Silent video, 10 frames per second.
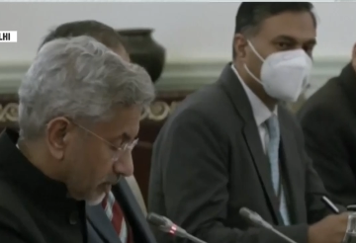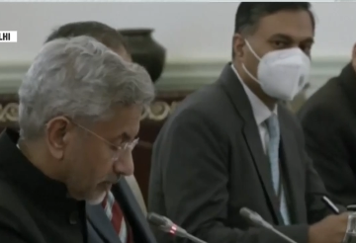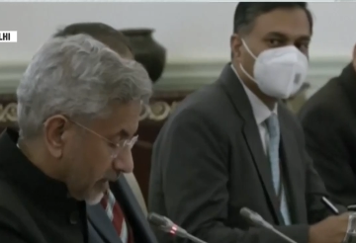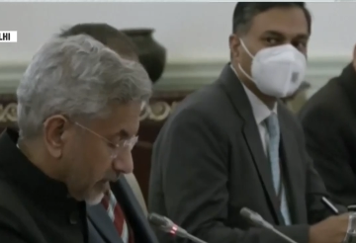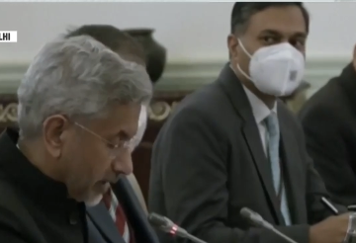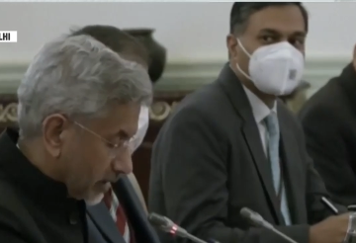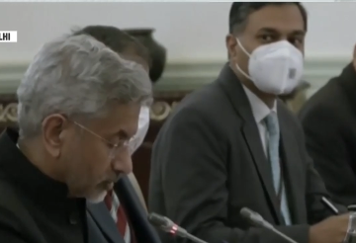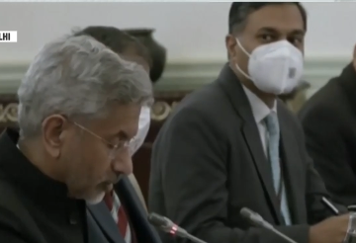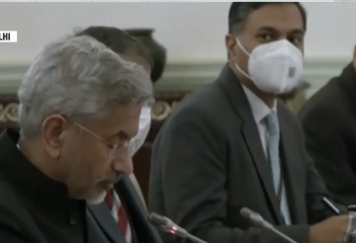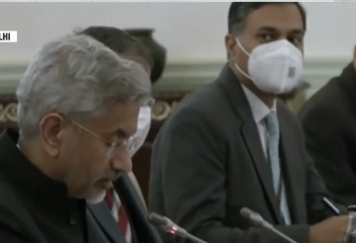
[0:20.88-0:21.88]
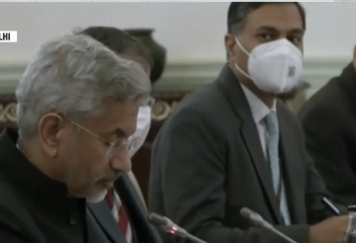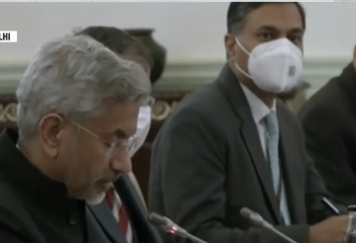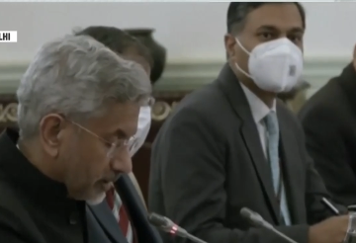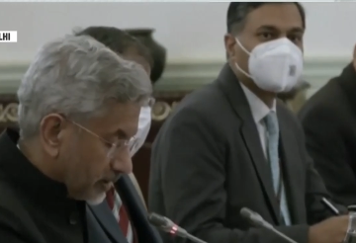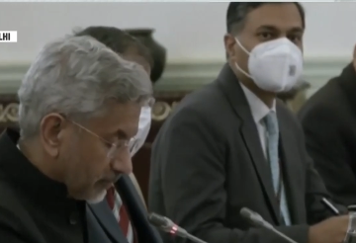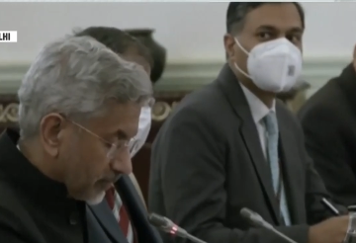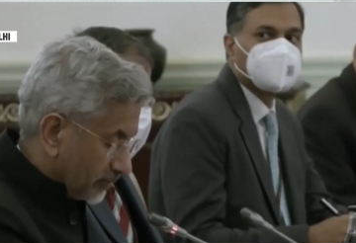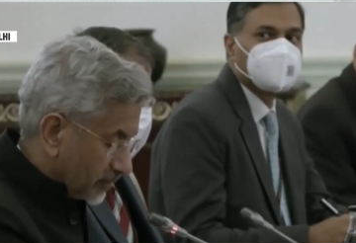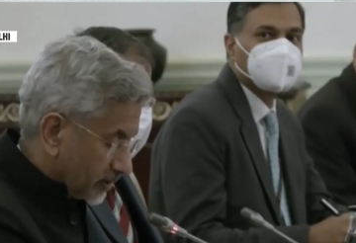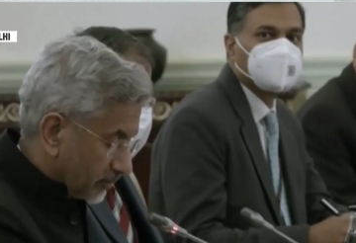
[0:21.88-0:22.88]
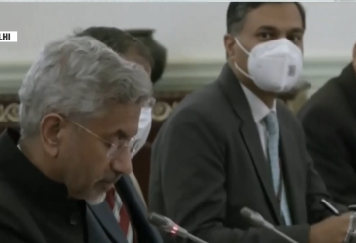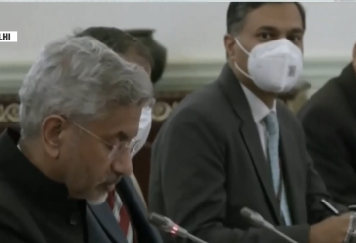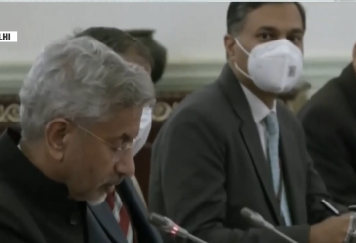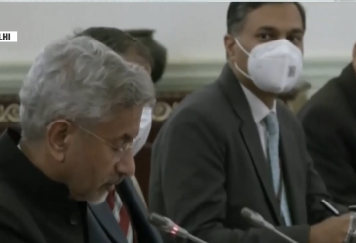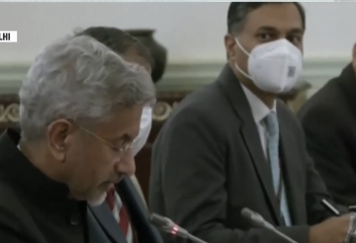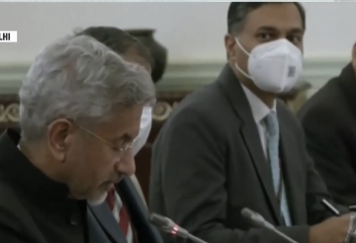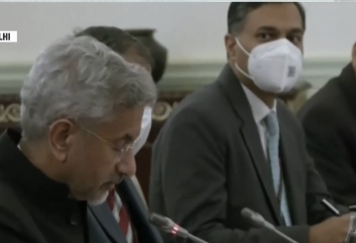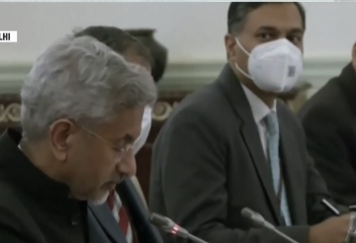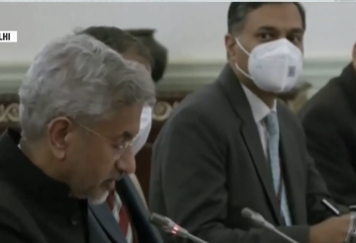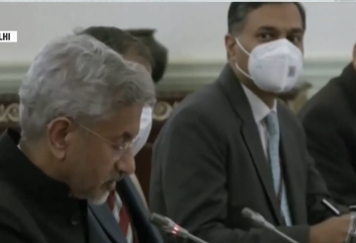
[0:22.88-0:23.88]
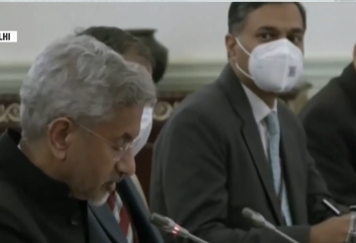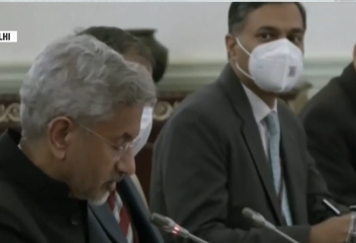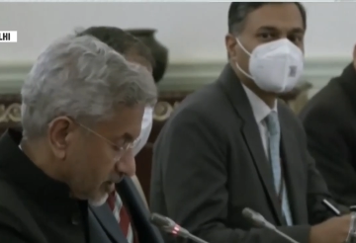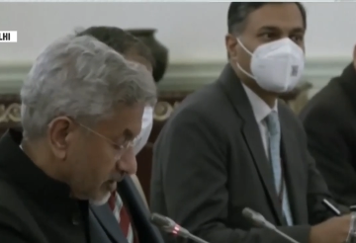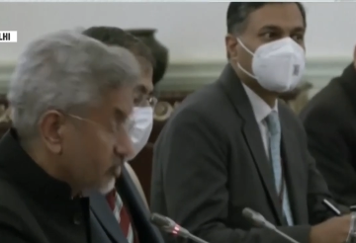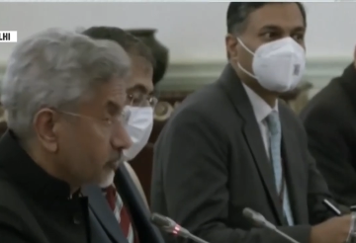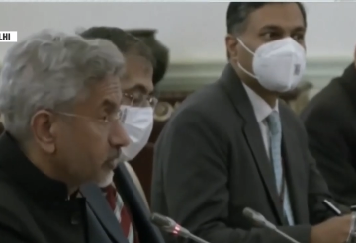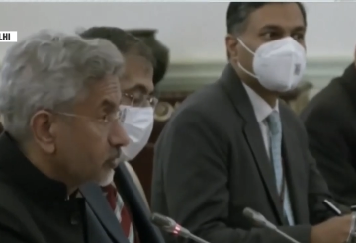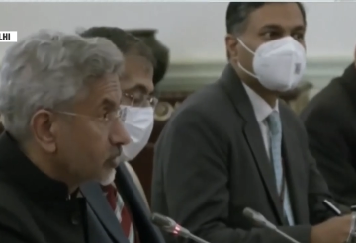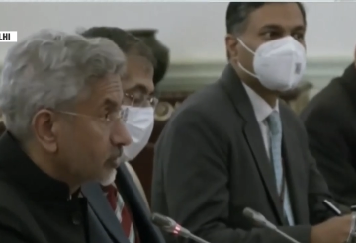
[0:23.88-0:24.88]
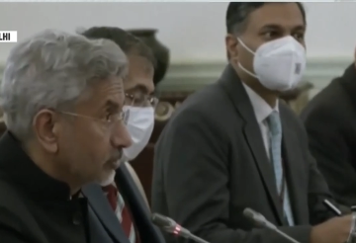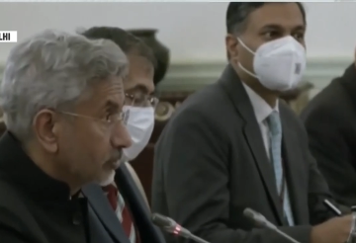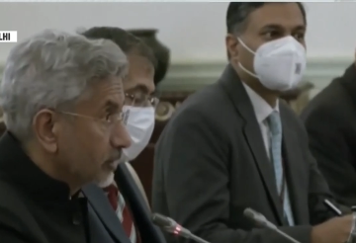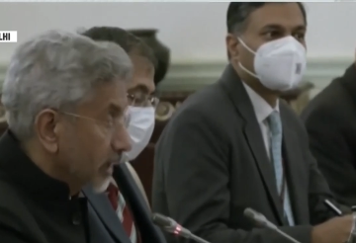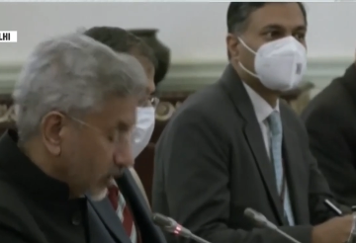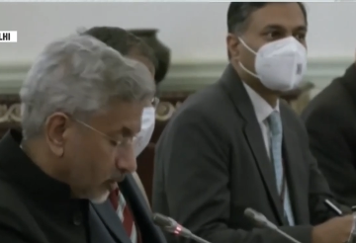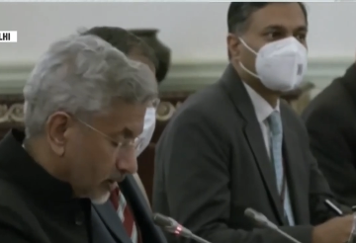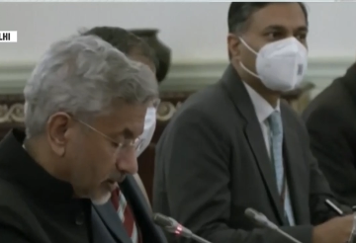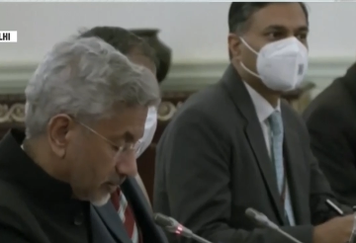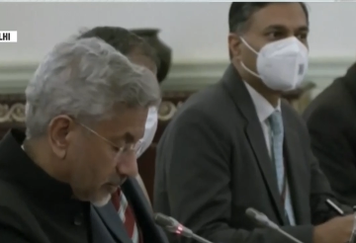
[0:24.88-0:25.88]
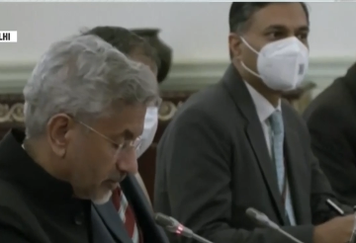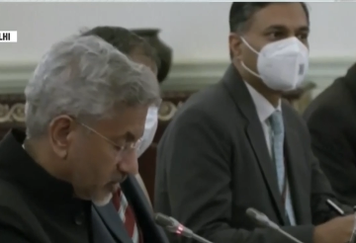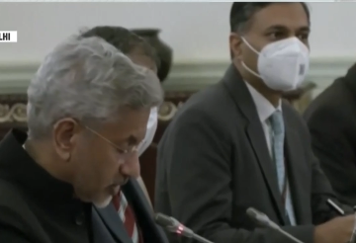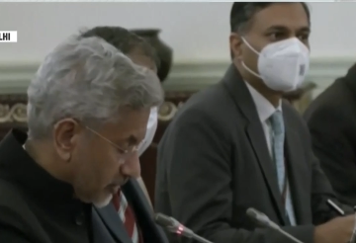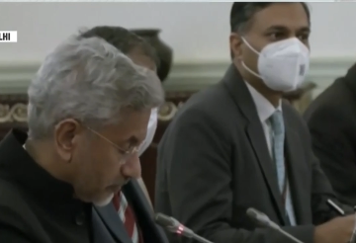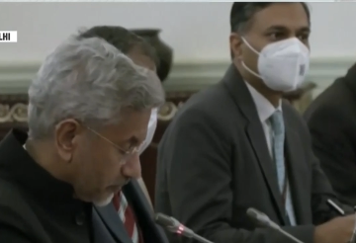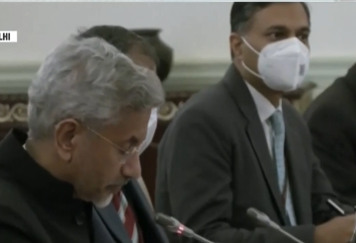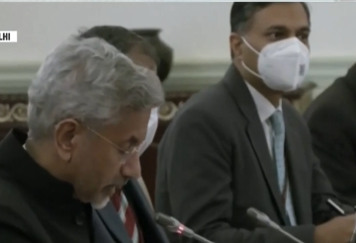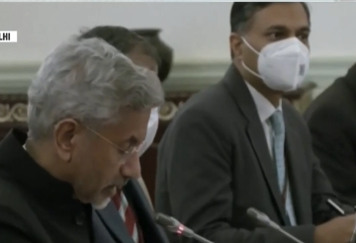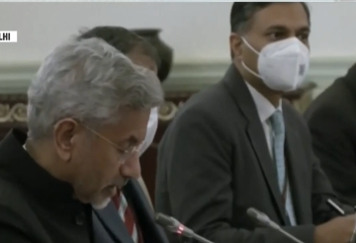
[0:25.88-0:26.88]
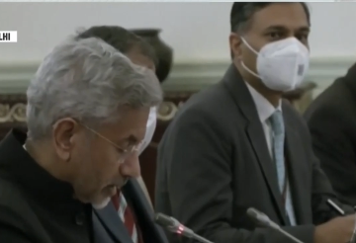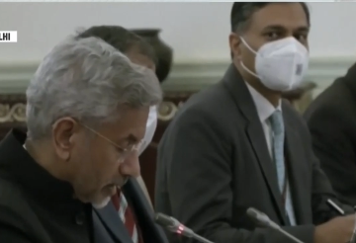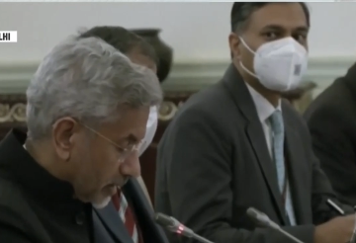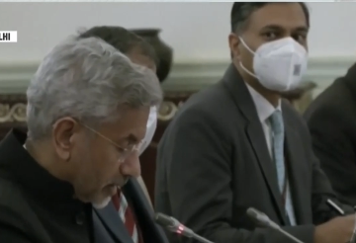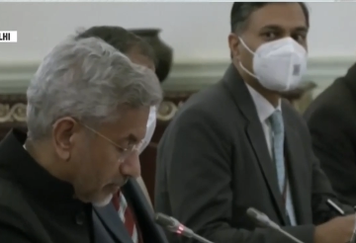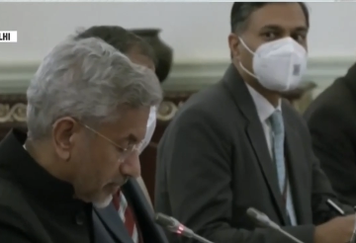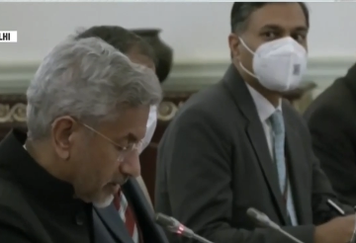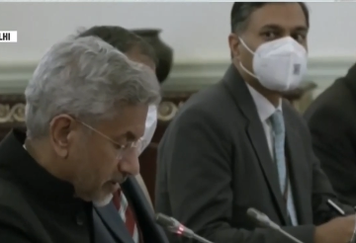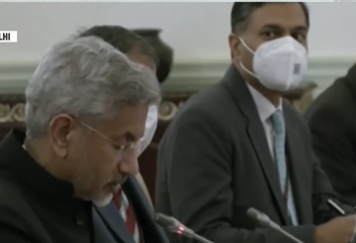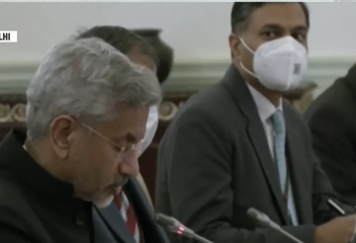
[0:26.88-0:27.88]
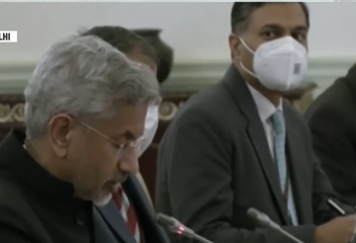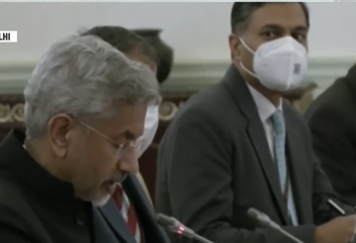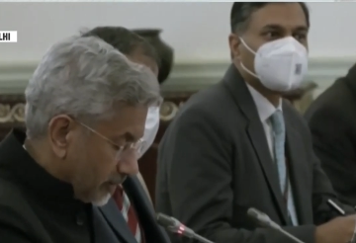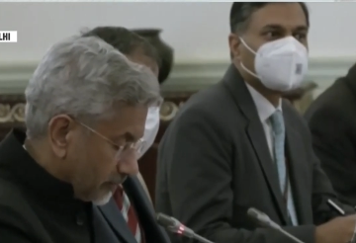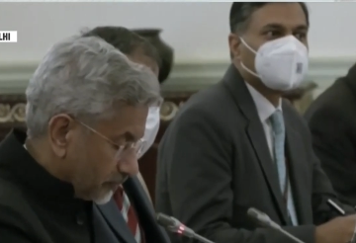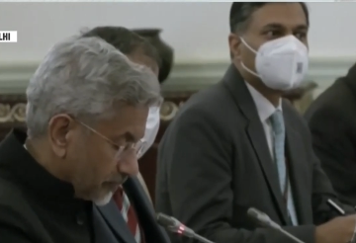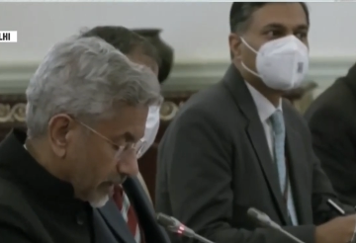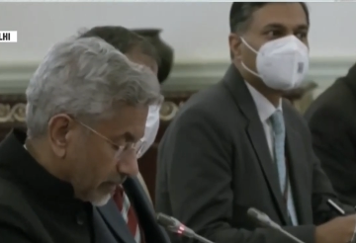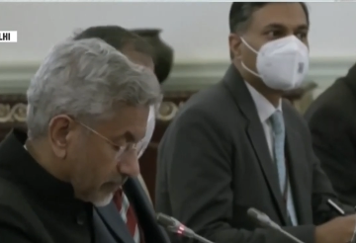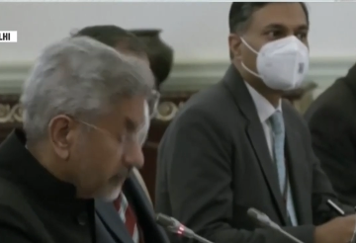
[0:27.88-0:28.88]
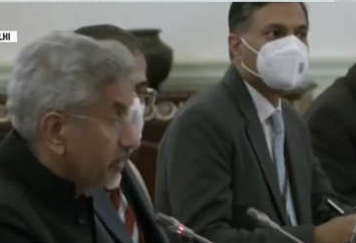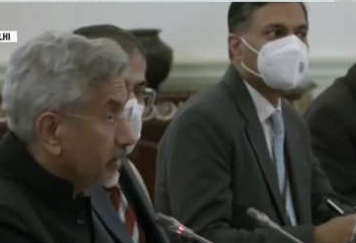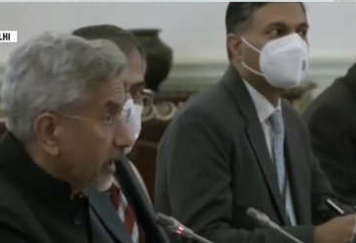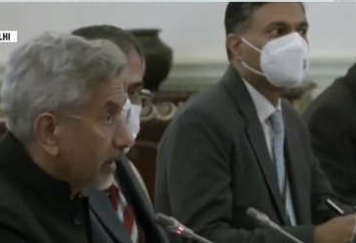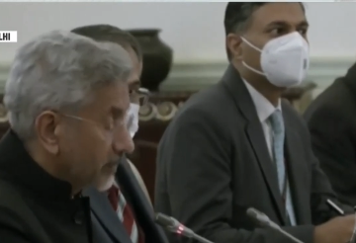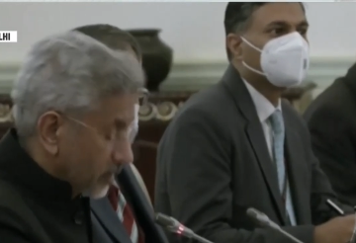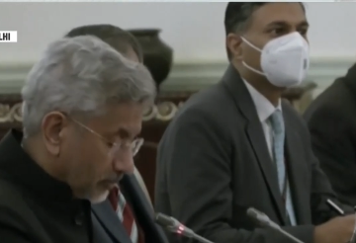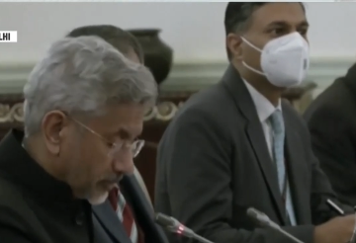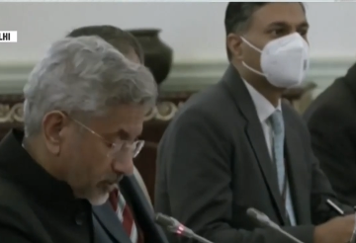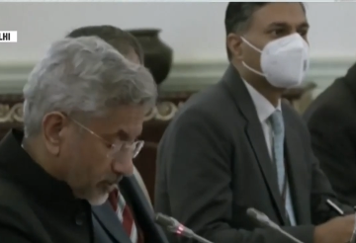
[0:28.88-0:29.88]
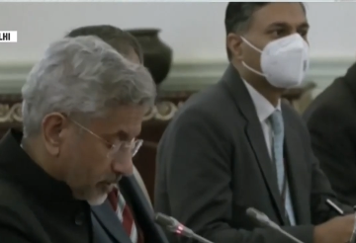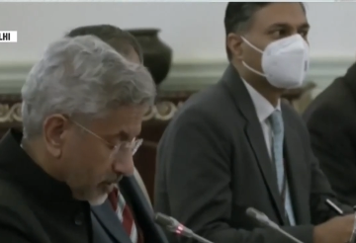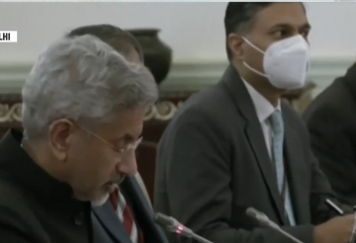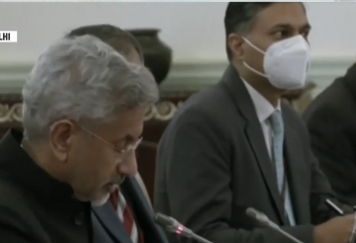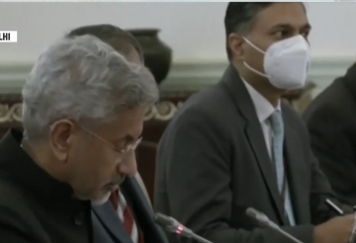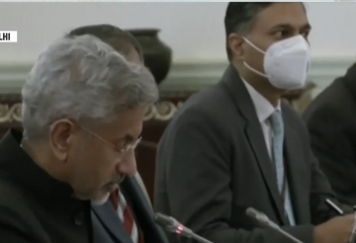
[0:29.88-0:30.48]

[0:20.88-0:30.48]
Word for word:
Speaker 1: aware, has always been in favor of resolving differences and disputes through dialogue and diplomacy. In our meeting today, we will have an opportunity to